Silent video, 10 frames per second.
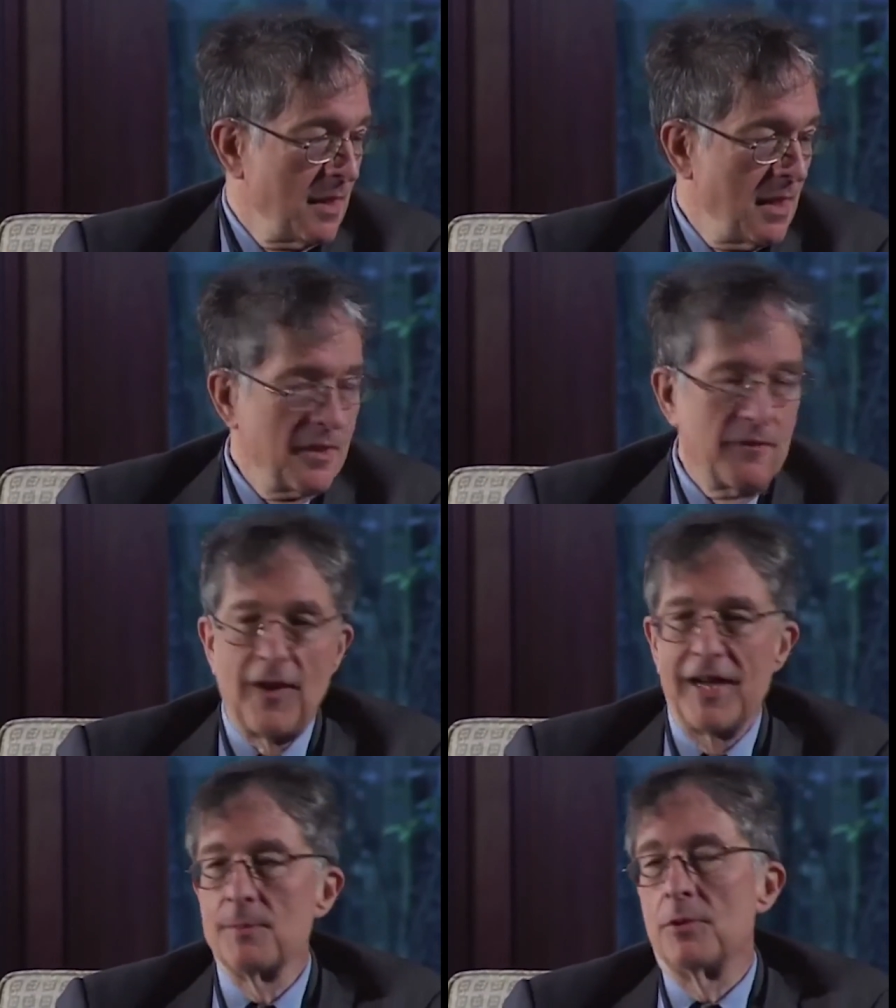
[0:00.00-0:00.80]
Uh, the
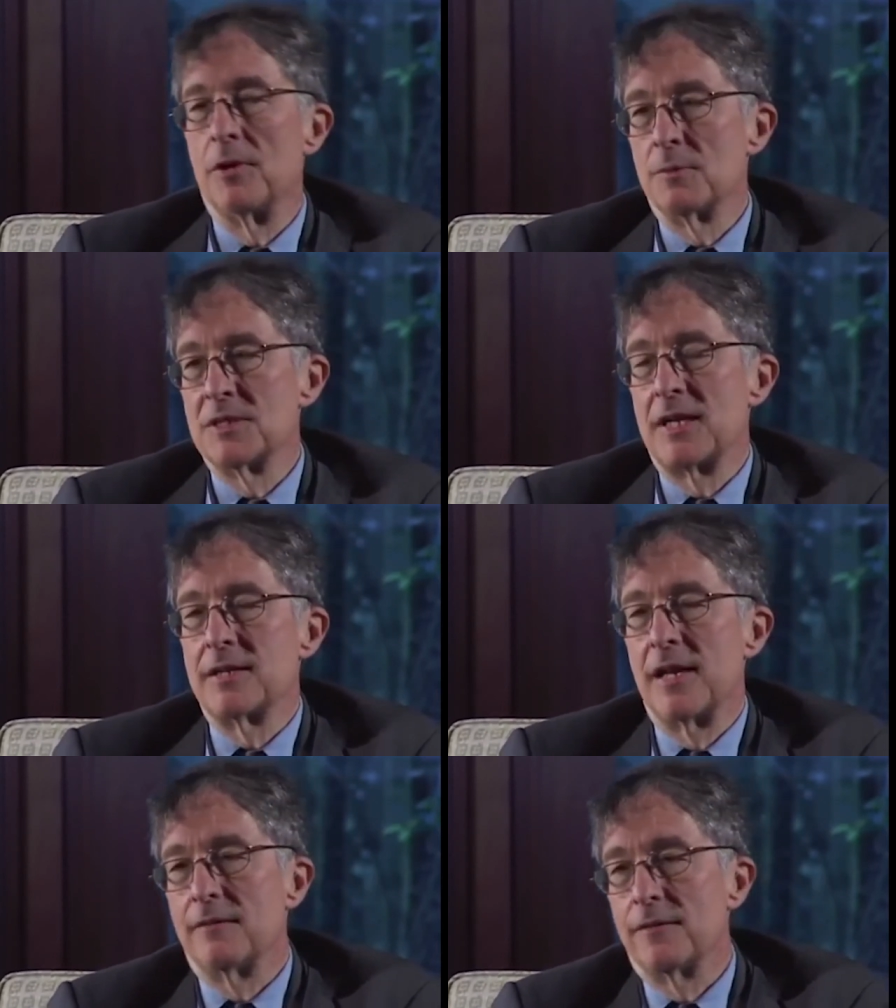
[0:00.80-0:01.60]
final point, which I
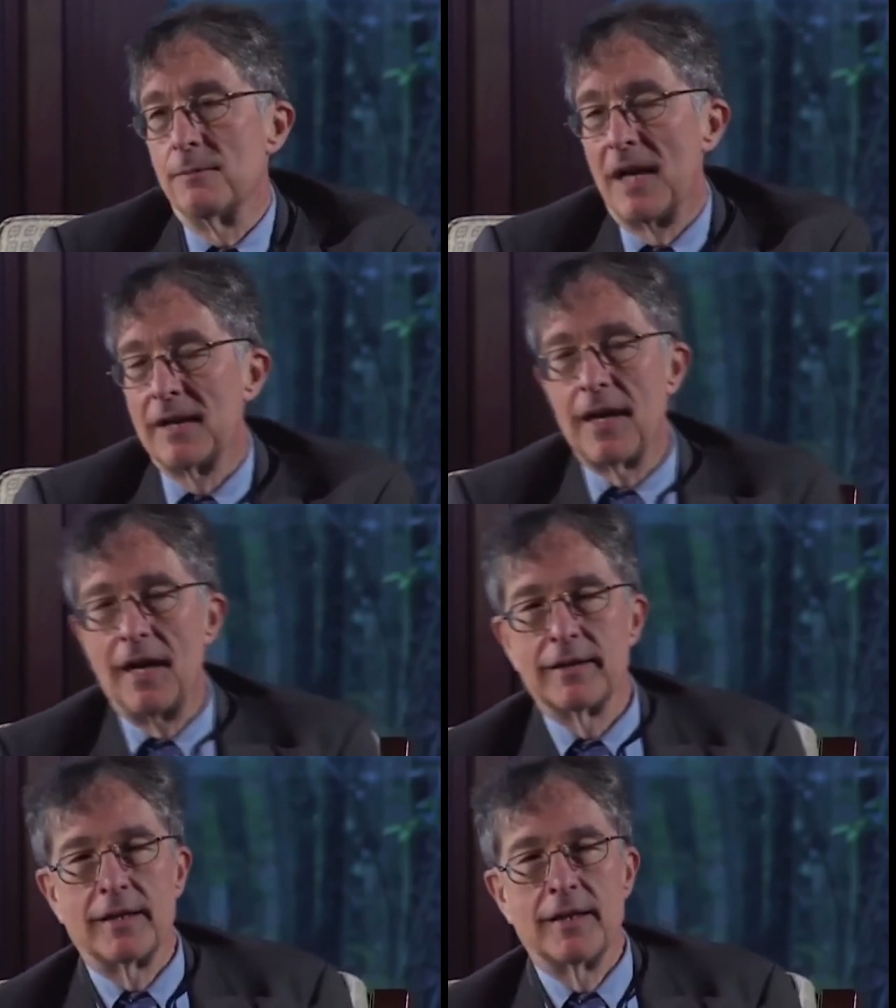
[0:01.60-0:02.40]
take from my
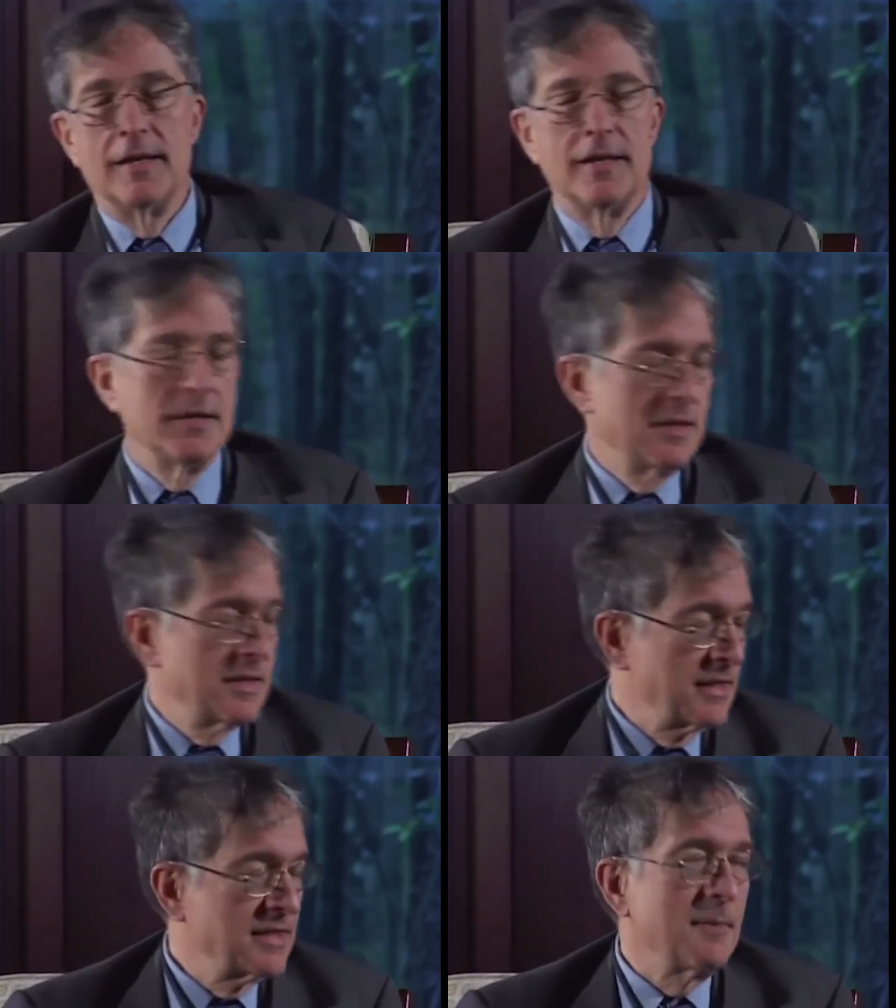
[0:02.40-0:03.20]
colleague
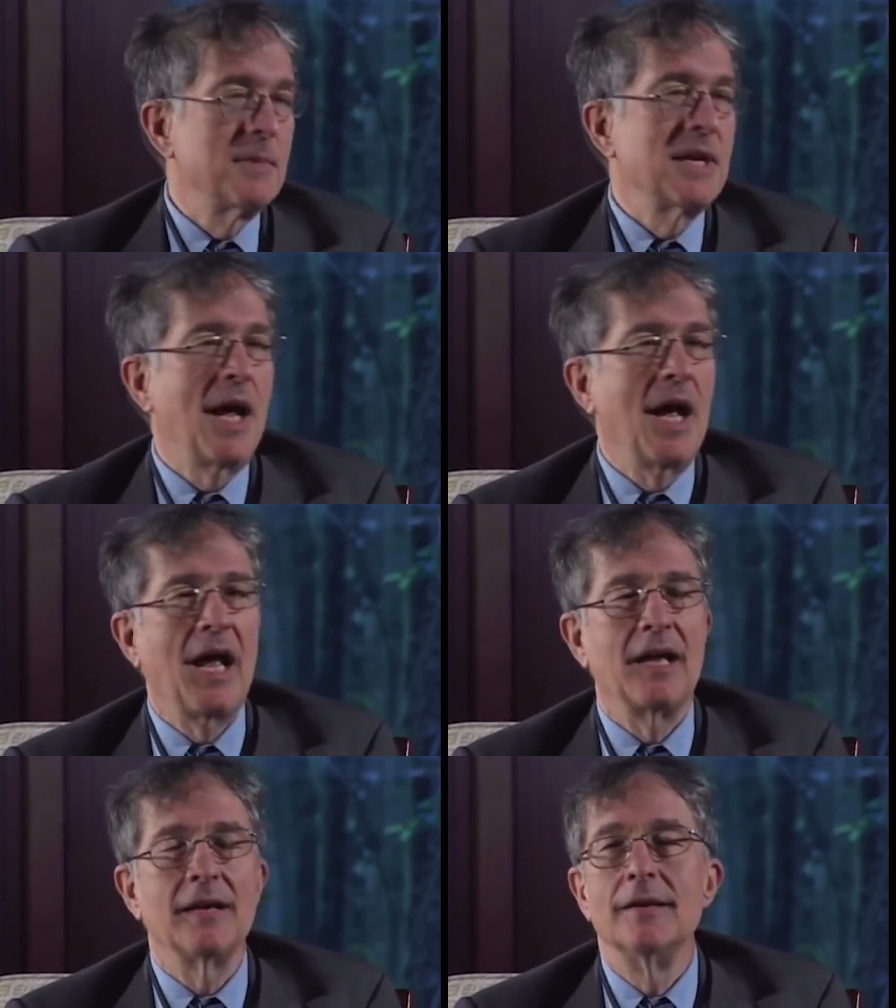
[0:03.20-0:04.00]

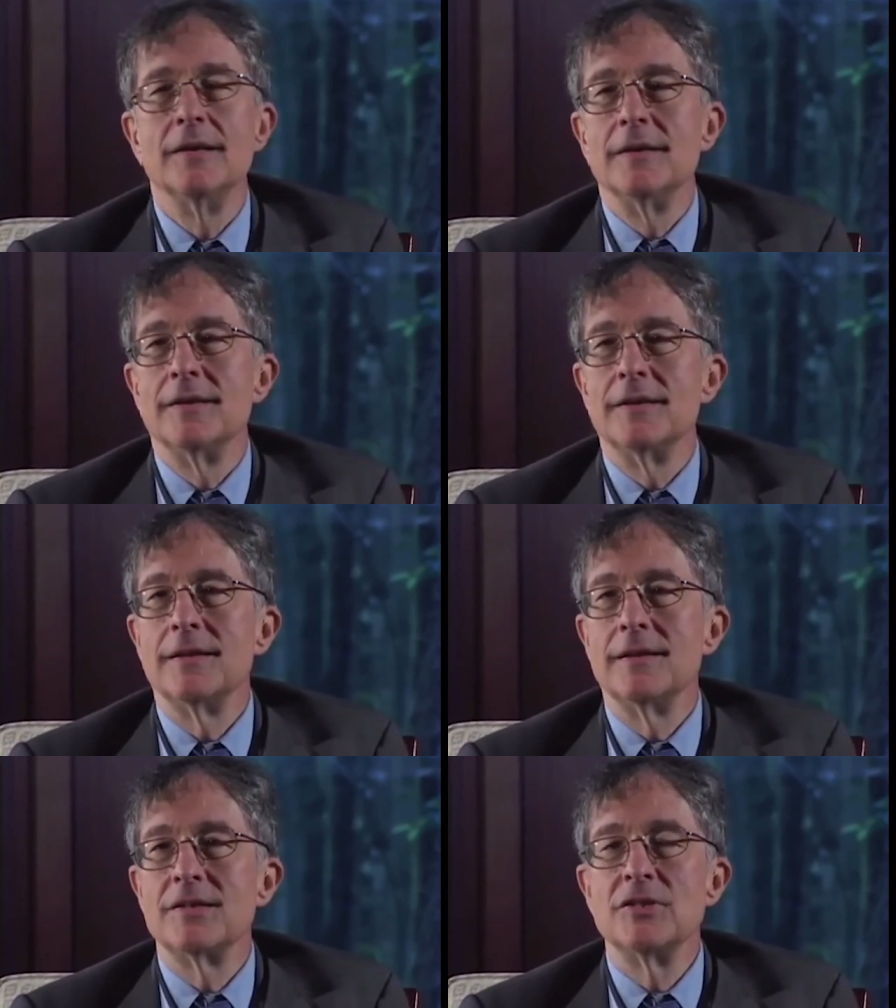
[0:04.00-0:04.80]
Csikszentmihalyi,
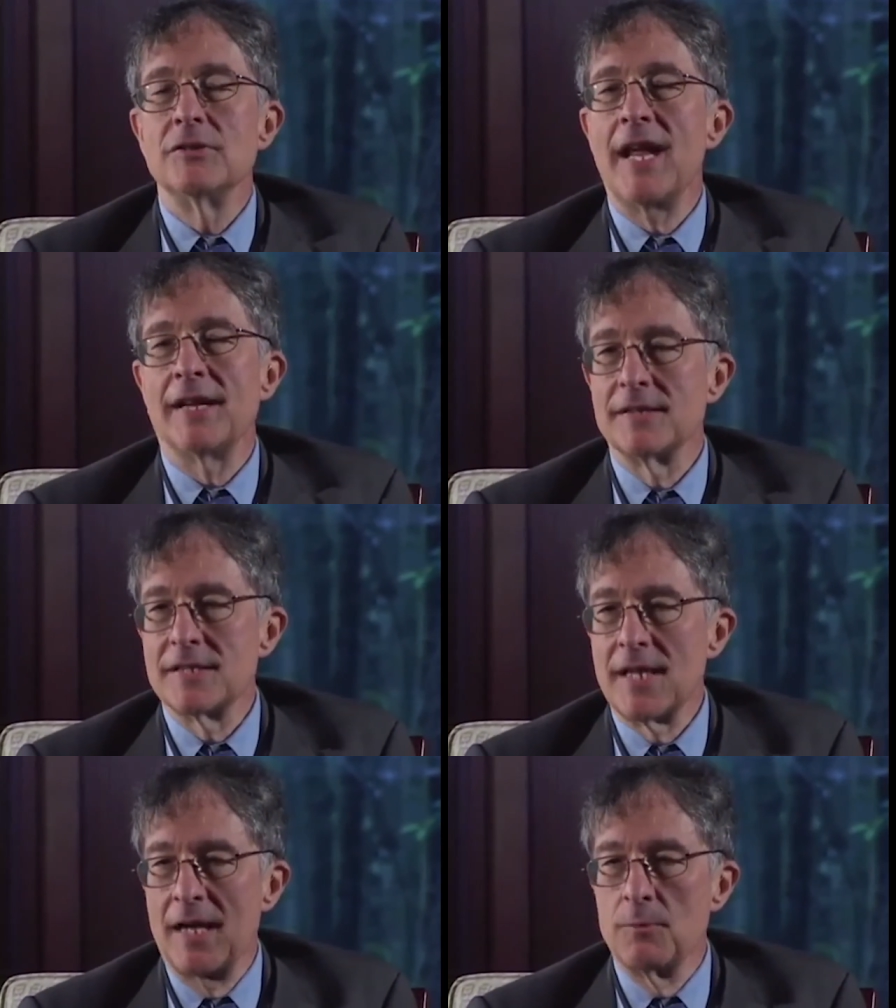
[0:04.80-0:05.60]
is you can't
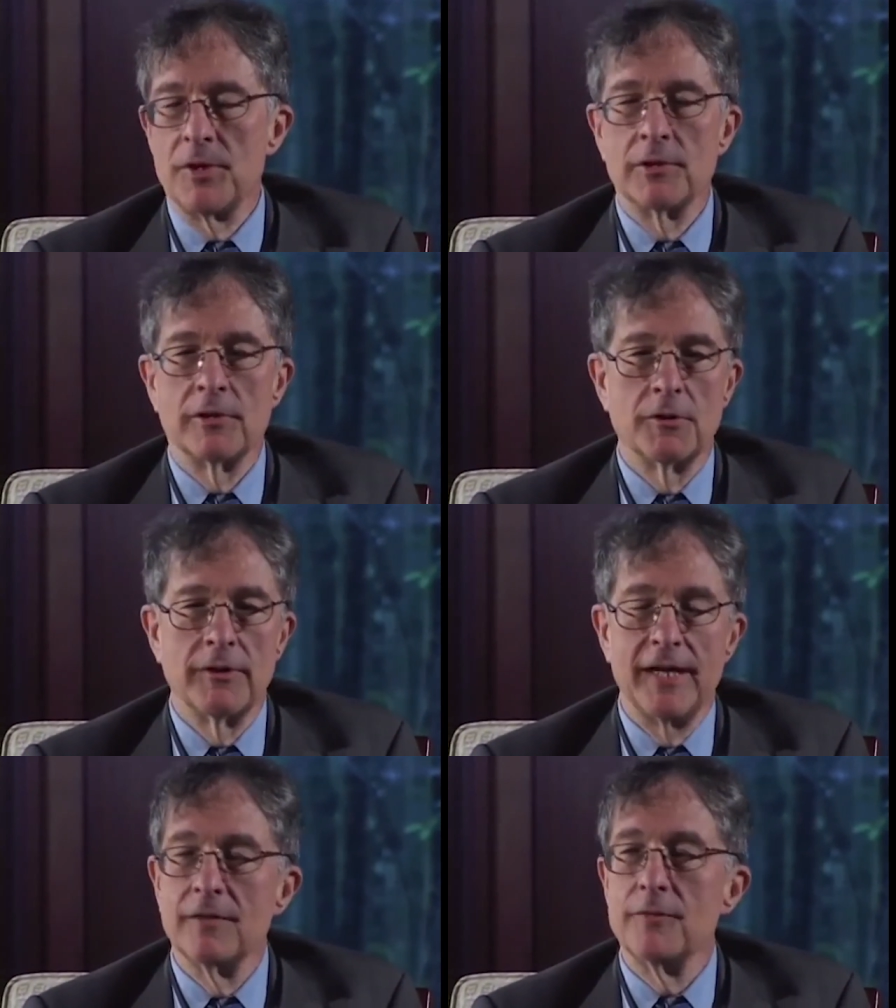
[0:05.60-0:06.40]
decide whether you're
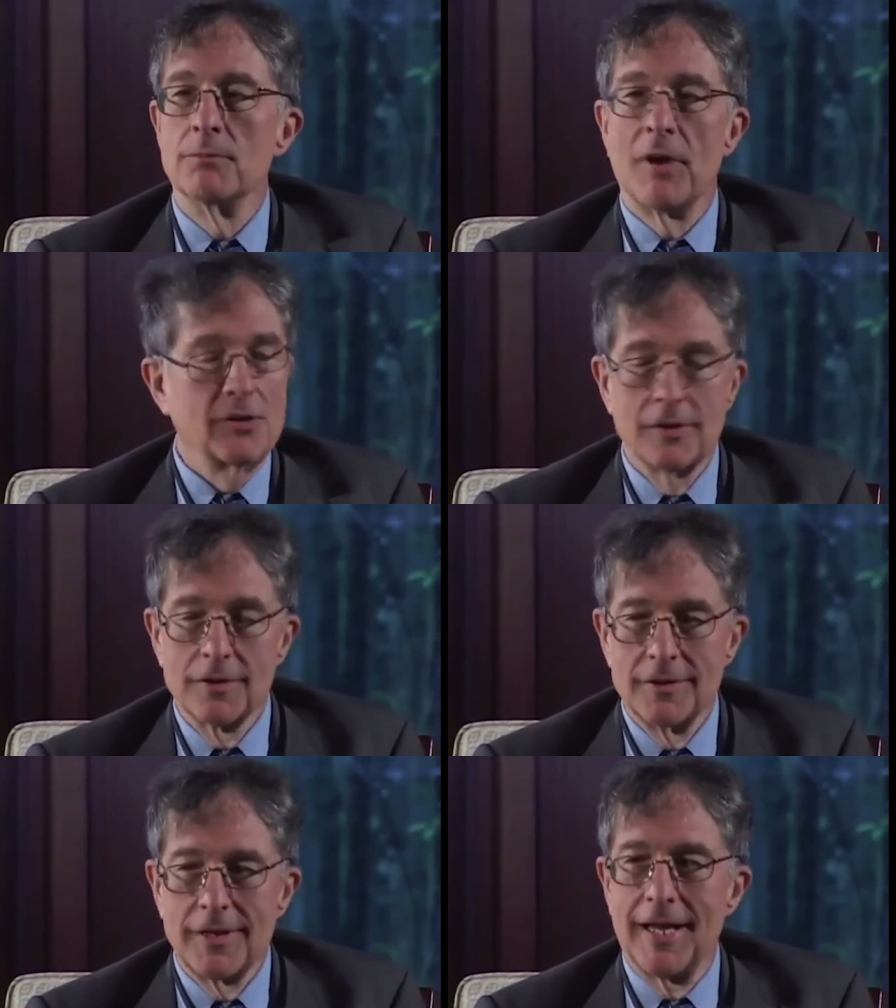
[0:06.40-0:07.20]
creative. Your mother
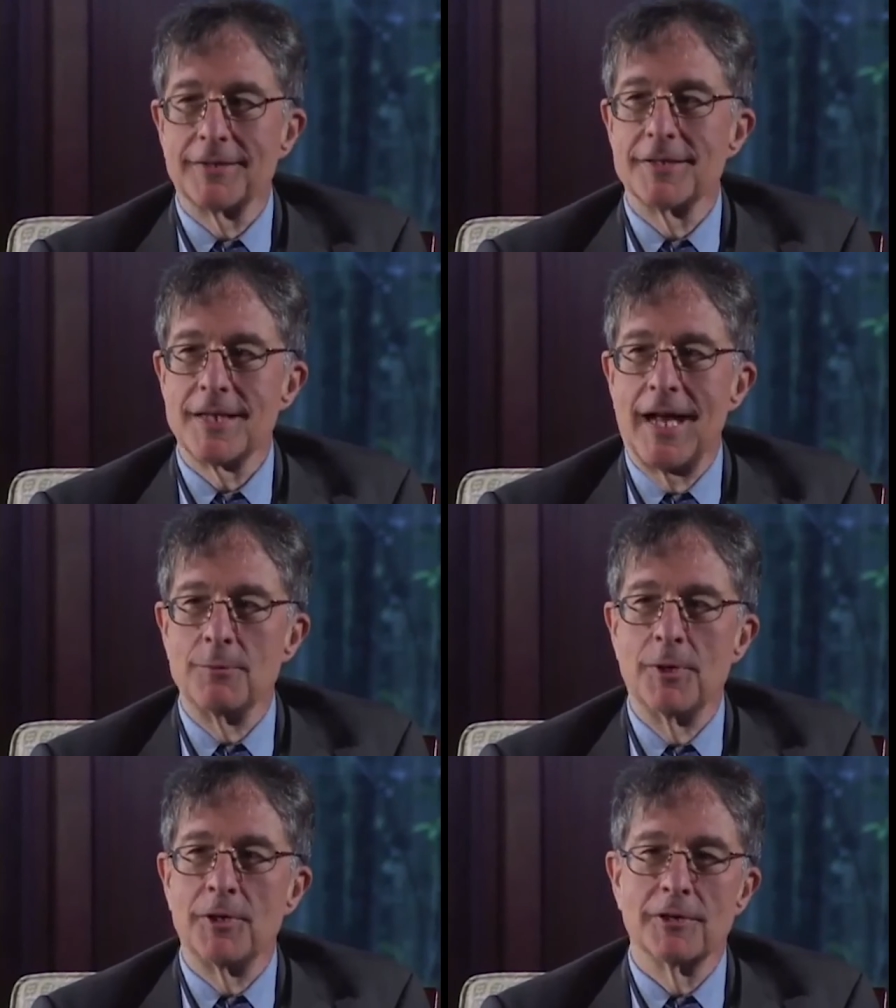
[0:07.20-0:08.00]
can't
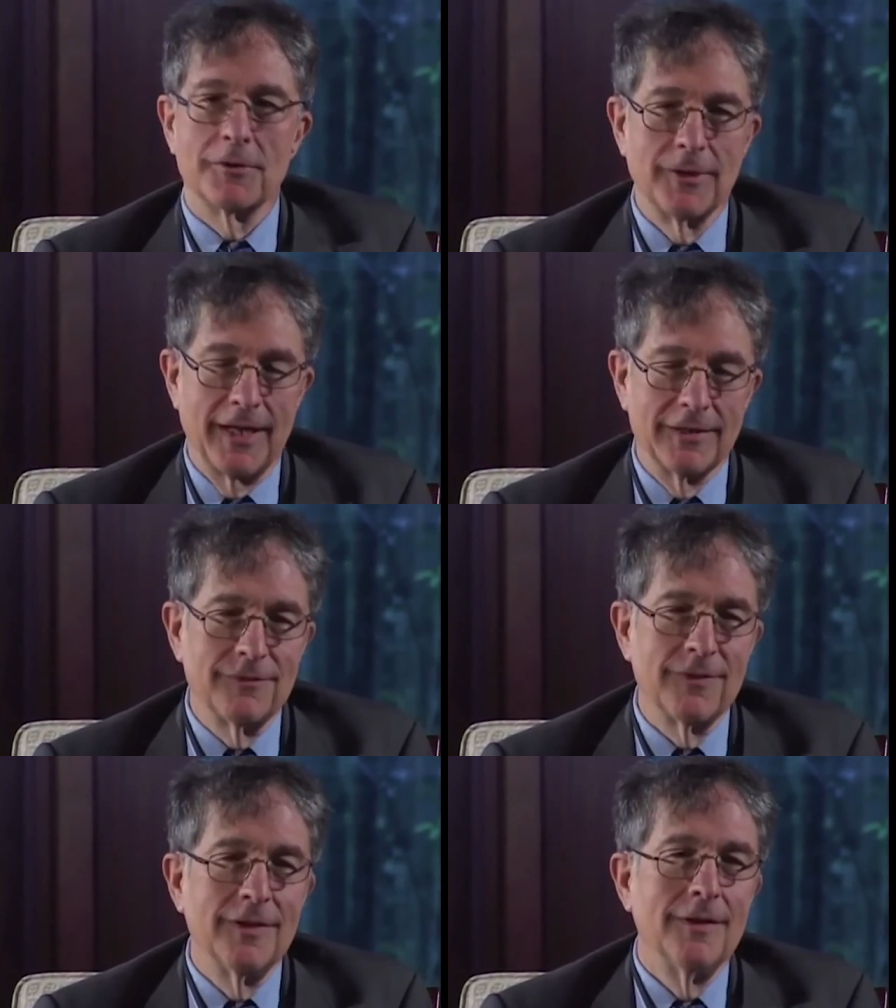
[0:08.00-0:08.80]
decide whether you're creative.